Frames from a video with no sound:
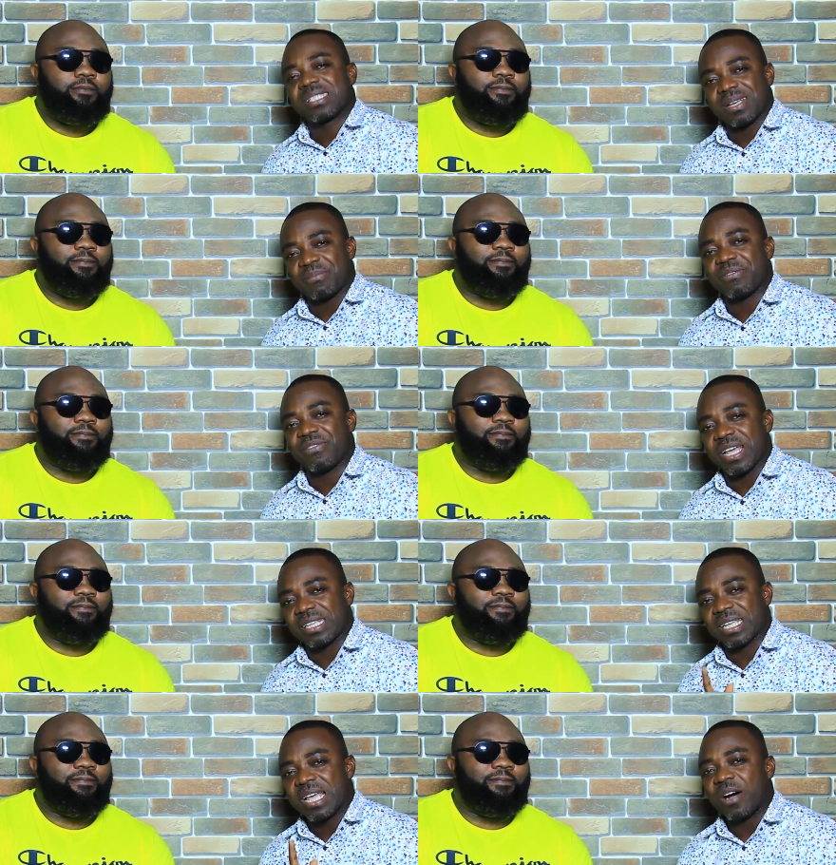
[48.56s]
Speaker 1: Sammy
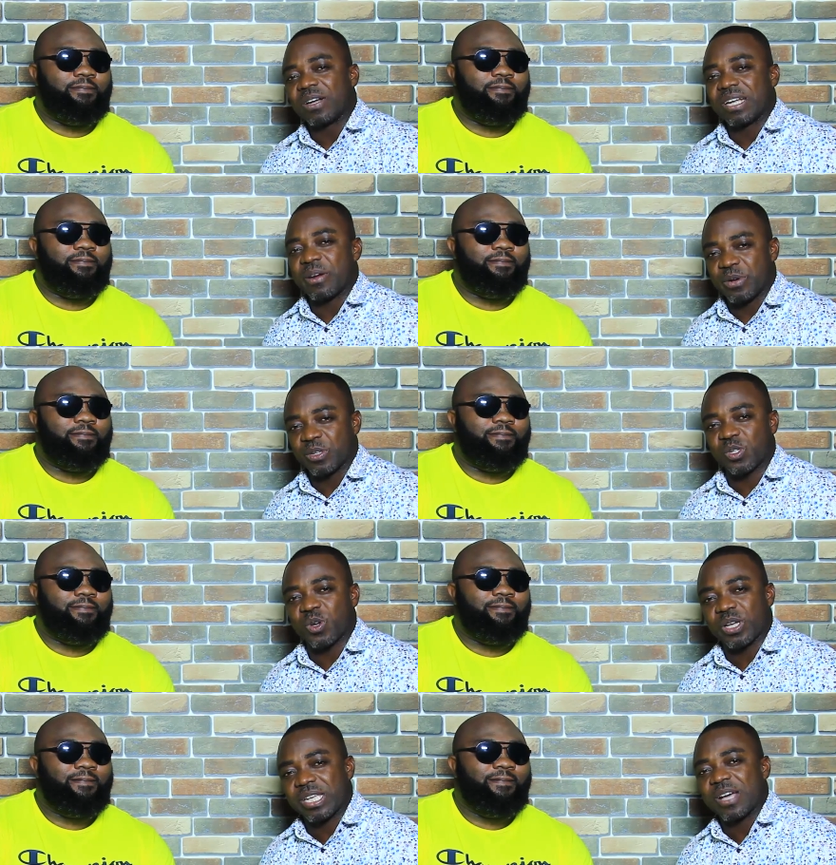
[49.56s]
Flex on the Real
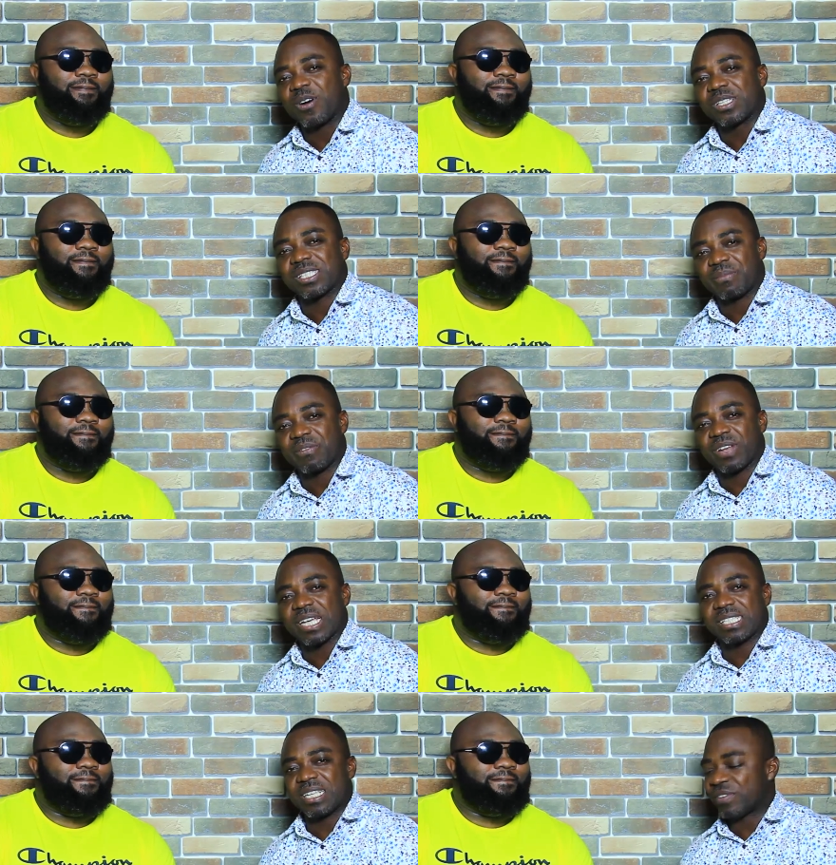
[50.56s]
Talk here on Sammy
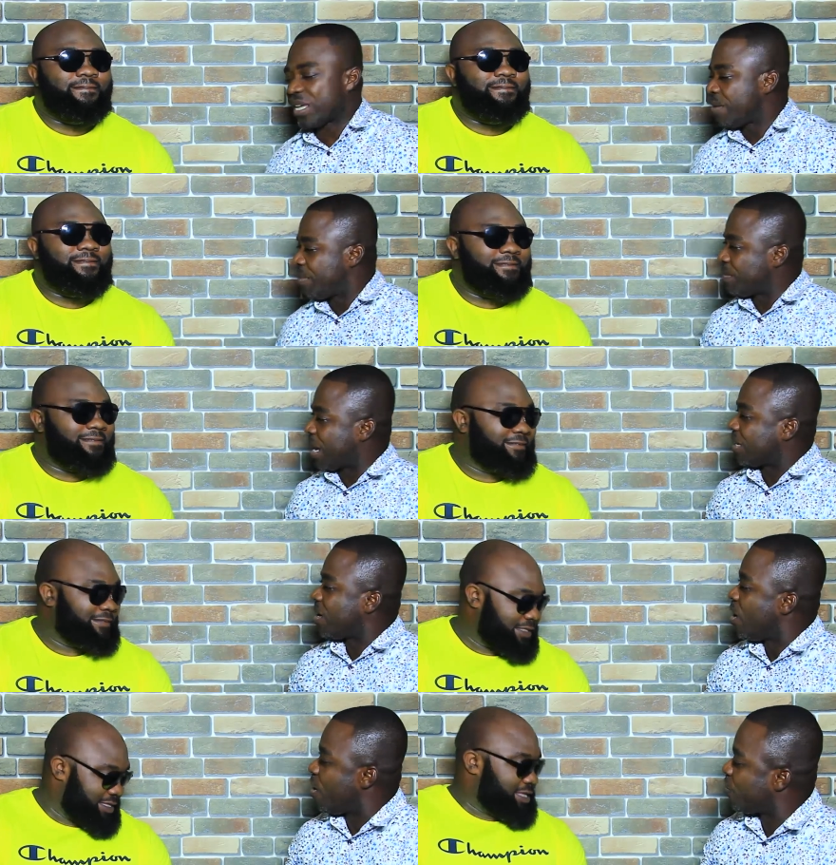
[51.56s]
Flex TV. Big man,
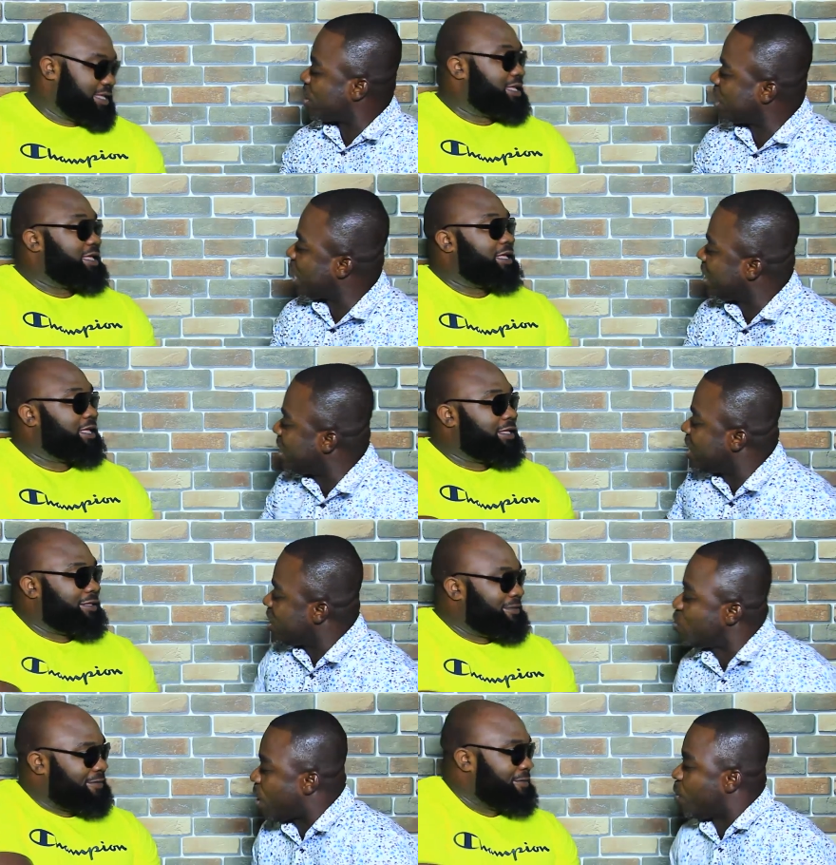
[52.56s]
officially,
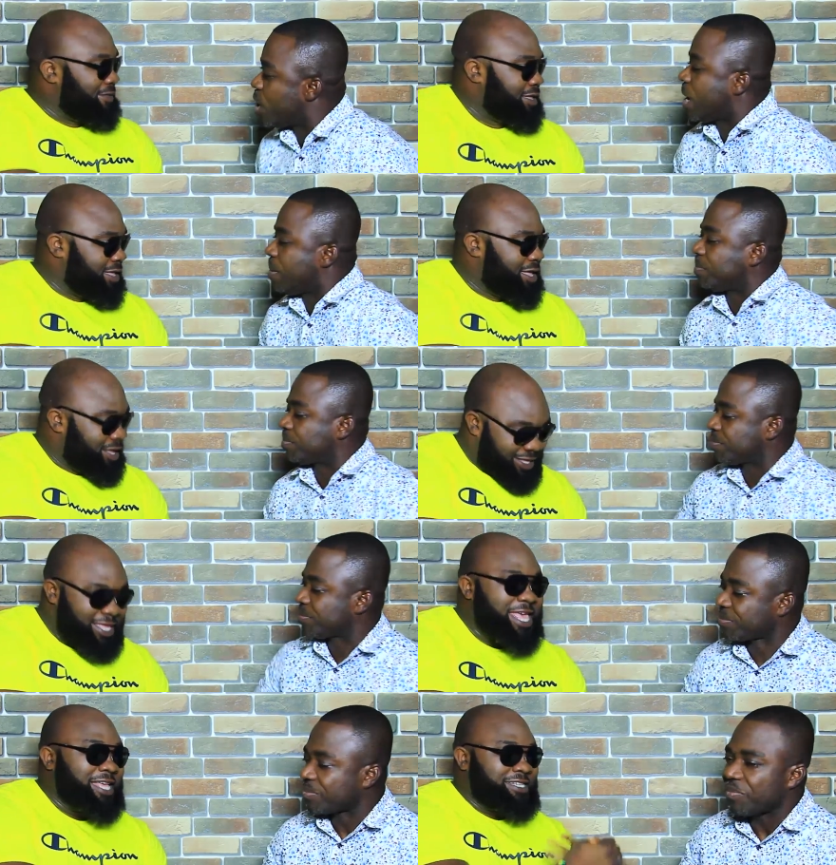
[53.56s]
you are welcome.
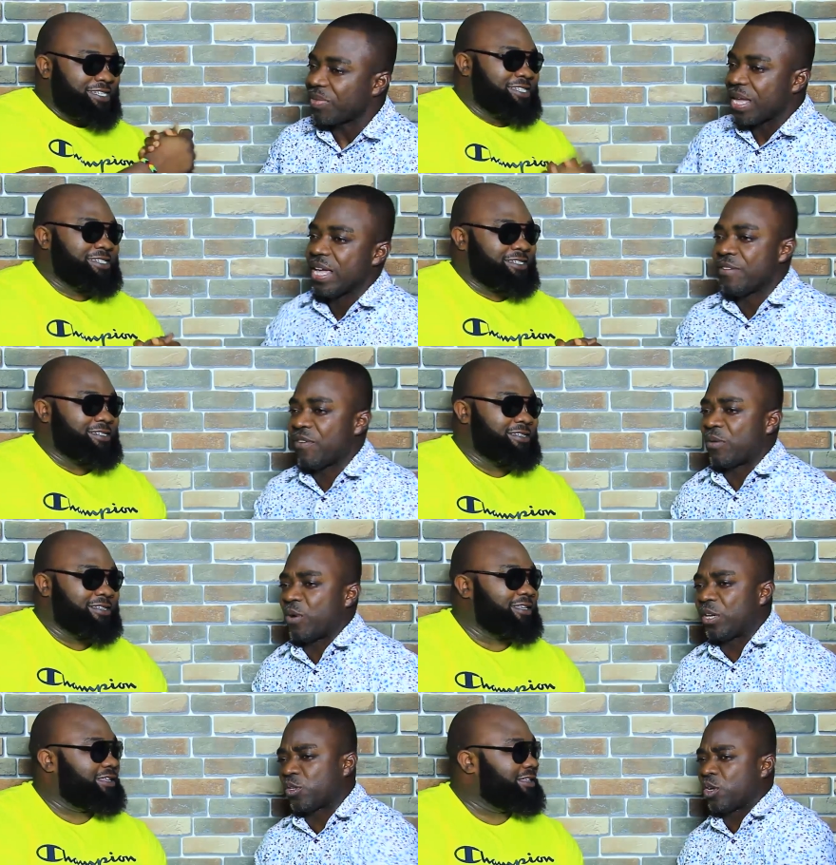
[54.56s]
Speaker 2: Yes.
Speaker 1: If I
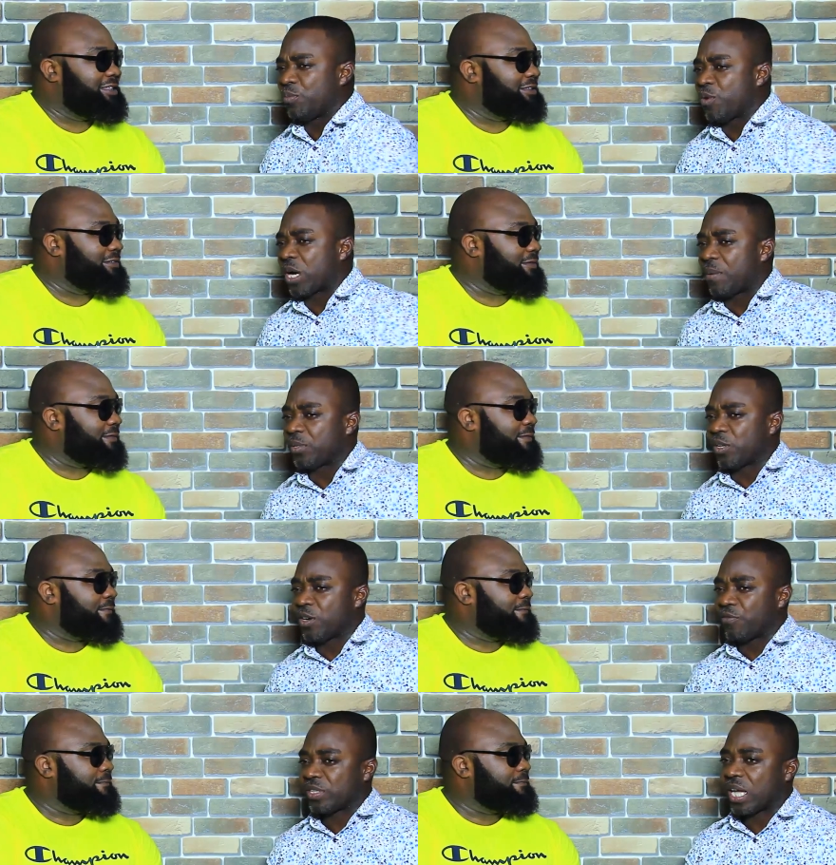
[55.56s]
when he told me you were coming to
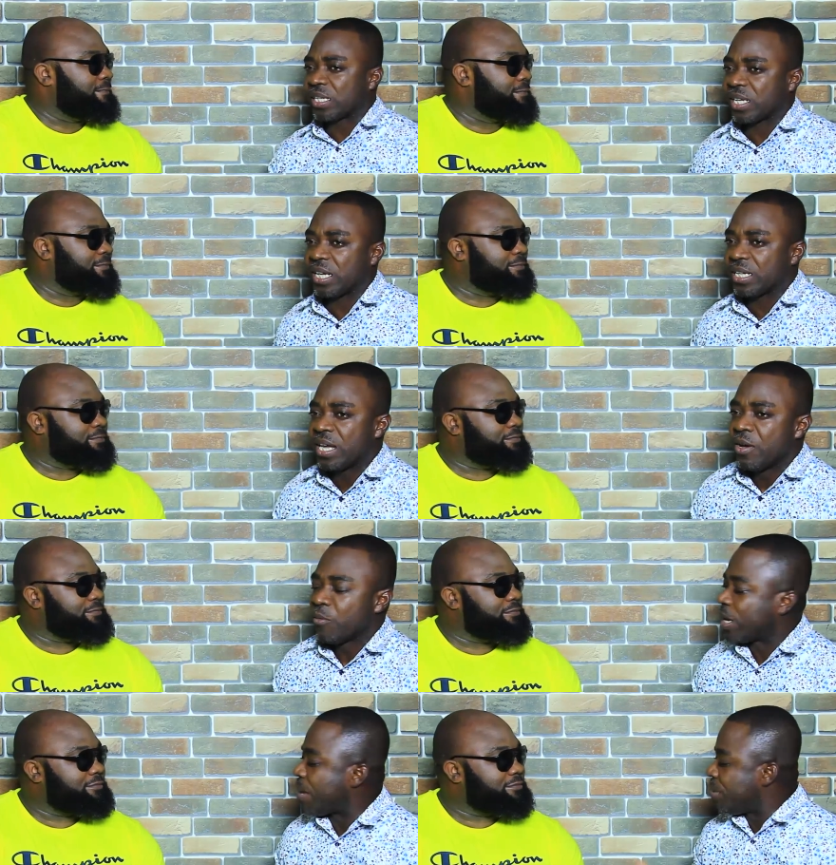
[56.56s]
the office, I said,
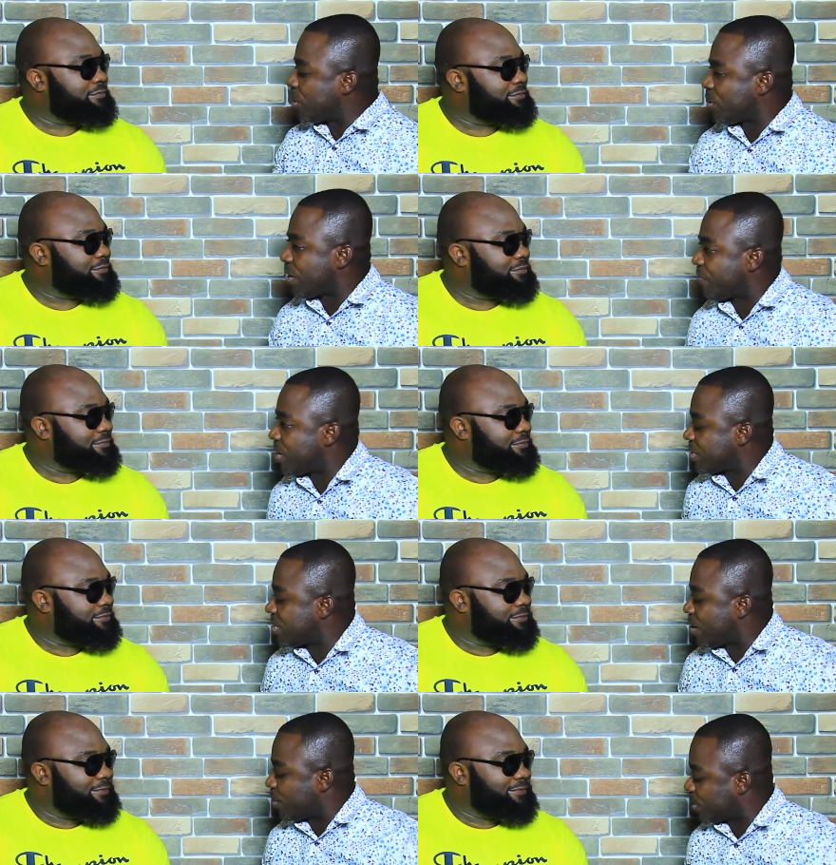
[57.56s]
when I meet you, the first
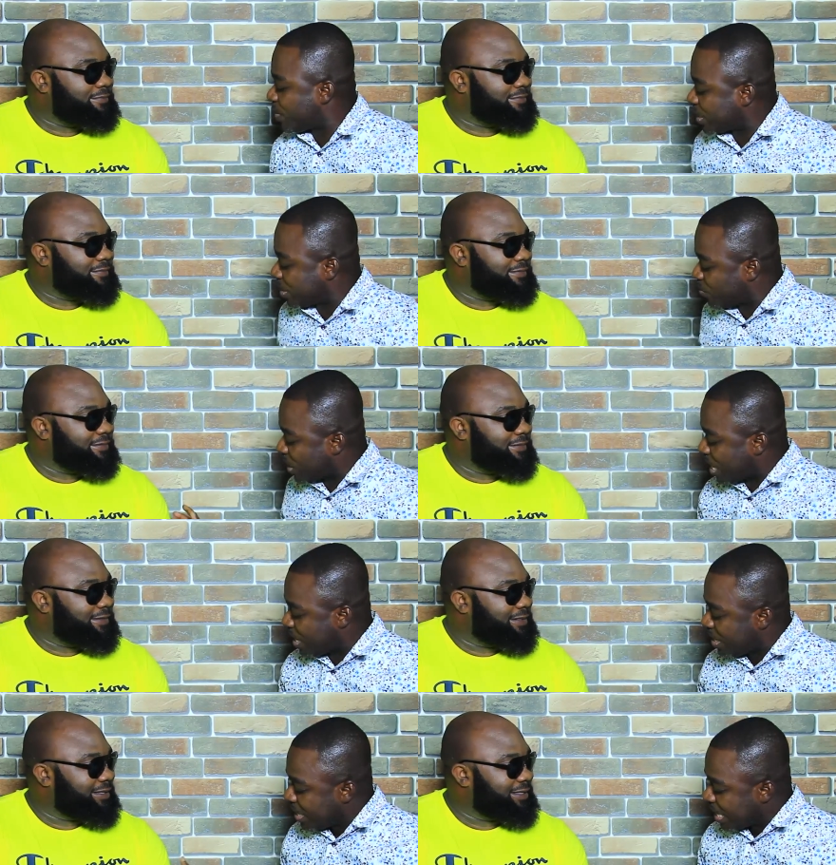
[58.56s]
thing I will expect is
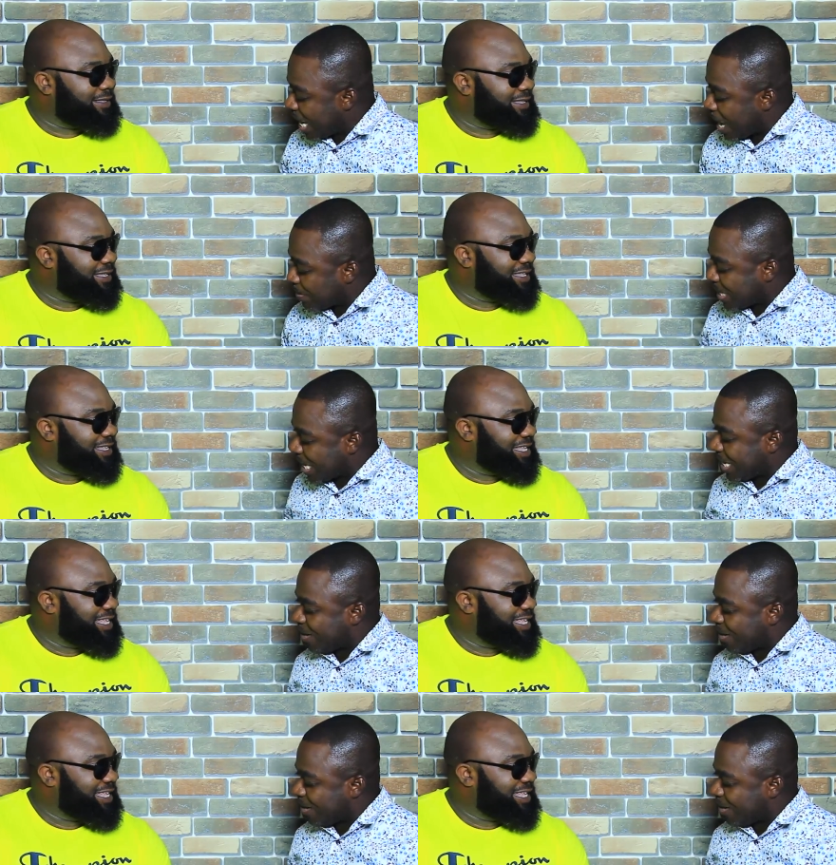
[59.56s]
whether the arms are